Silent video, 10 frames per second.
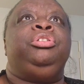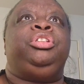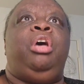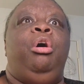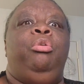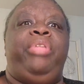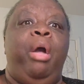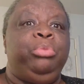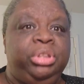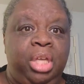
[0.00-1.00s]
So,
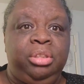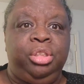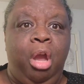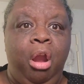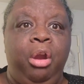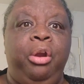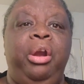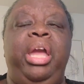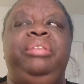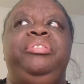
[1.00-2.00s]
that was done to
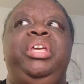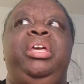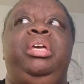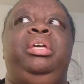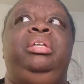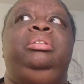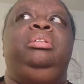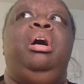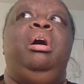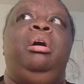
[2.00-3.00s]
her. And
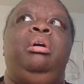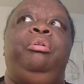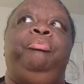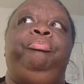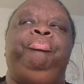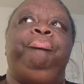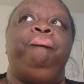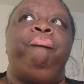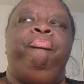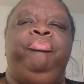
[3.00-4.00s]
then,
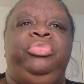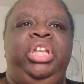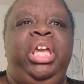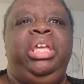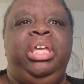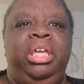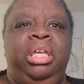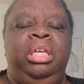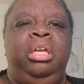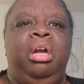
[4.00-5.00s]

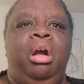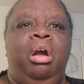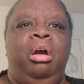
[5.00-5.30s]
Nicki,